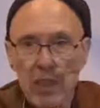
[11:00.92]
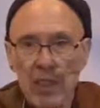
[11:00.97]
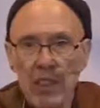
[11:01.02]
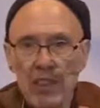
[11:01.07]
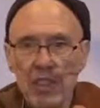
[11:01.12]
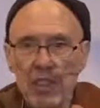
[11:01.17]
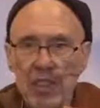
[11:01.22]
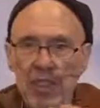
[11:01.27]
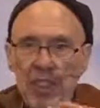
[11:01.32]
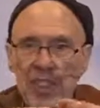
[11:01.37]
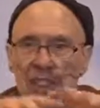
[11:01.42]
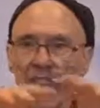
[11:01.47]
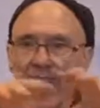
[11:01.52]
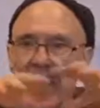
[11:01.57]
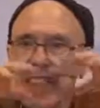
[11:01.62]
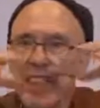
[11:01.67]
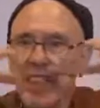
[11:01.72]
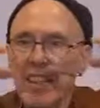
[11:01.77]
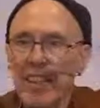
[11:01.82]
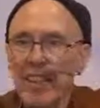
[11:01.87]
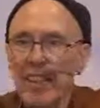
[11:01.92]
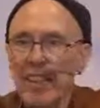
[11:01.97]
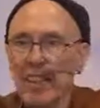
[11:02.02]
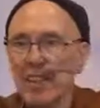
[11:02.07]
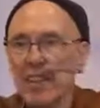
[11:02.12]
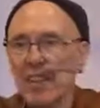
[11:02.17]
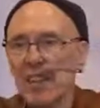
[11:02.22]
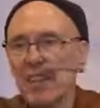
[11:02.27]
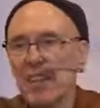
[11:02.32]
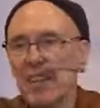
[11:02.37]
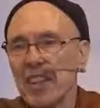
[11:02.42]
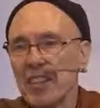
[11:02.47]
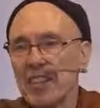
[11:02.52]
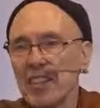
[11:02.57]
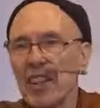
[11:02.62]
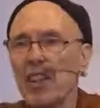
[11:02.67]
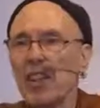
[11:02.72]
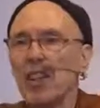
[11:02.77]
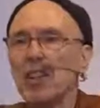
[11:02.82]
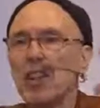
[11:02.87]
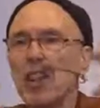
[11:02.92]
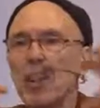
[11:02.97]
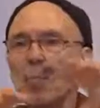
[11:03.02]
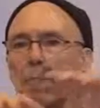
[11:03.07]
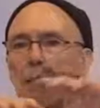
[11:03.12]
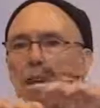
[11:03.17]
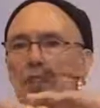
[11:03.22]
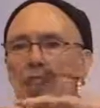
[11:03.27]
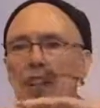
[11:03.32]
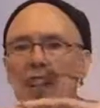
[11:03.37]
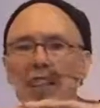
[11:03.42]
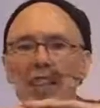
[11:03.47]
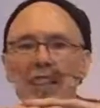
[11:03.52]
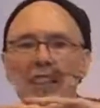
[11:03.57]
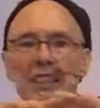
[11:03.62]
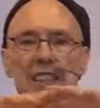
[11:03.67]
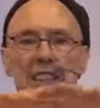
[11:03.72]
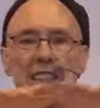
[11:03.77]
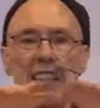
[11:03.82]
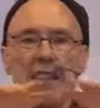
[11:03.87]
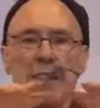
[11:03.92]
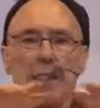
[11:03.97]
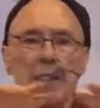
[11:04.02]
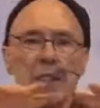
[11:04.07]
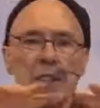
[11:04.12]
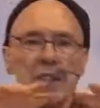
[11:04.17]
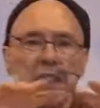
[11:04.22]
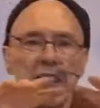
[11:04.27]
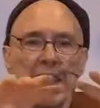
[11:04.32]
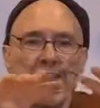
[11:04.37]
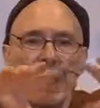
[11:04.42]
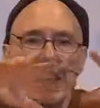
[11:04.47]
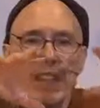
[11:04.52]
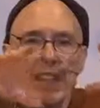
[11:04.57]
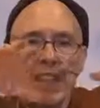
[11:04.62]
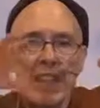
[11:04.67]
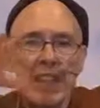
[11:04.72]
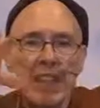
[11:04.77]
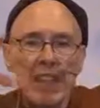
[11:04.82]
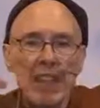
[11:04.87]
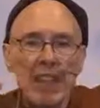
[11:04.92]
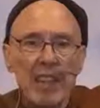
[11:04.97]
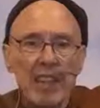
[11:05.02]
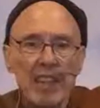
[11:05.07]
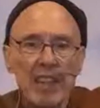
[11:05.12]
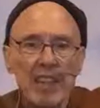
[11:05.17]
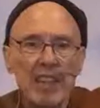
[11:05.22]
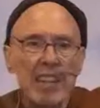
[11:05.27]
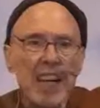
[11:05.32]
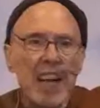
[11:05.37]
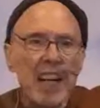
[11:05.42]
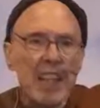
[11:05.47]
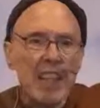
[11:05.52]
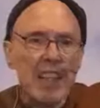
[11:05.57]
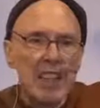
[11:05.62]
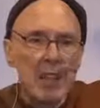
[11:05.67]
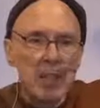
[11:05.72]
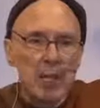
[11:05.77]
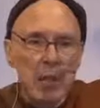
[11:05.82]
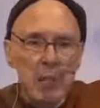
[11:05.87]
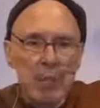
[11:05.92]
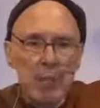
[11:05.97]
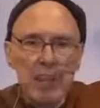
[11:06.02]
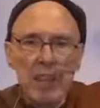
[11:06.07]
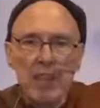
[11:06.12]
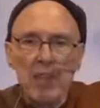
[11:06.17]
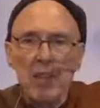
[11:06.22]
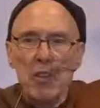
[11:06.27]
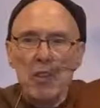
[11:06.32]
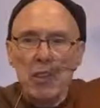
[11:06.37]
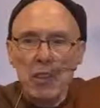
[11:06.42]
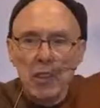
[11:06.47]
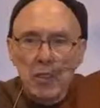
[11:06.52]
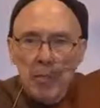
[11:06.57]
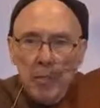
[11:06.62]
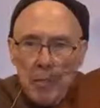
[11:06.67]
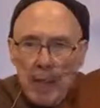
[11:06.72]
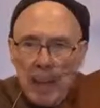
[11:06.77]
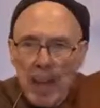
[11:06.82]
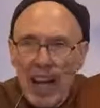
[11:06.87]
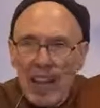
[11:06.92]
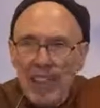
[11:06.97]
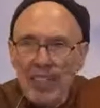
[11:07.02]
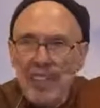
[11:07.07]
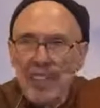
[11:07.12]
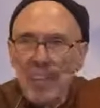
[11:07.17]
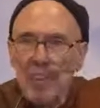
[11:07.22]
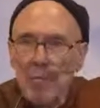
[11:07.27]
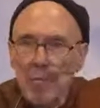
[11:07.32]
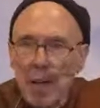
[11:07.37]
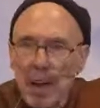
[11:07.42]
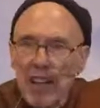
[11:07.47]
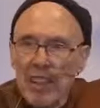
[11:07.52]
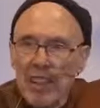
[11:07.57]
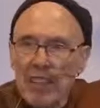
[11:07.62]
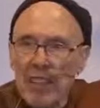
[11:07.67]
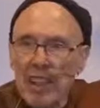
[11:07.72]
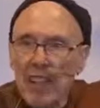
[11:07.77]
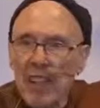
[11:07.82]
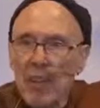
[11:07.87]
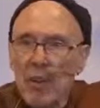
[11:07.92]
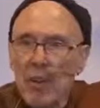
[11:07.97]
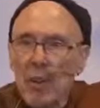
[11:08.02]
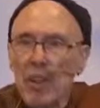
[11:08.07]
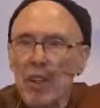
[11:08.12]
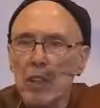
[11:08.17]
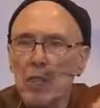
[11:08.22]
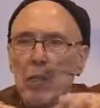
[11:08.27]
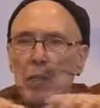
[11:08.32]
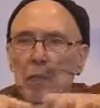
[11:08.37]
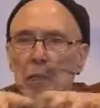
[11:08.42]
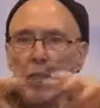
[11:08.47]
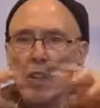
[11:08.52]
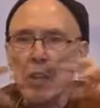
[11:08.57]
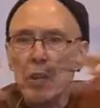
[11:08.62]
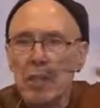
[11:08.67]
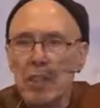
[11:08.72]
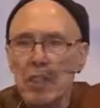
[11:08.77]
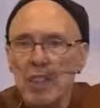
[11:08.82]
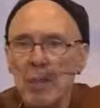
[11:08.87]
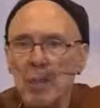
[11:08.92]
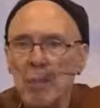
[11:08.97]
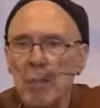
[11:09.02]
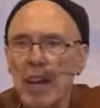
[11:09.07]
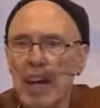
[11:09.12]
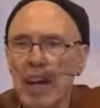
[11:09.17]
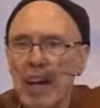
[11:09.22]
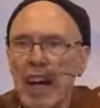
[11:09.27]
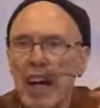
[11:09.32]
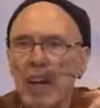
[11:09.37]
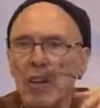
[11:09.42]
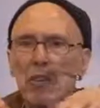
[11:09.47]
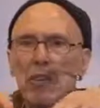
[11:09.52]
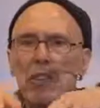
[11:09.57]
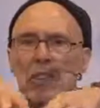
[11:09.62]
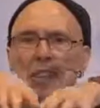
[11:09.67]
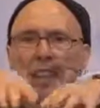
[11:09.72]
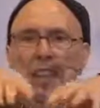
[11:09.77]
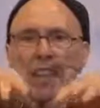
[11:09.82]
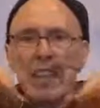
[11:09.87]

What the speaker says: So you see, in this early period, it seems that the Sangha would be, or the monks in the order could be spread out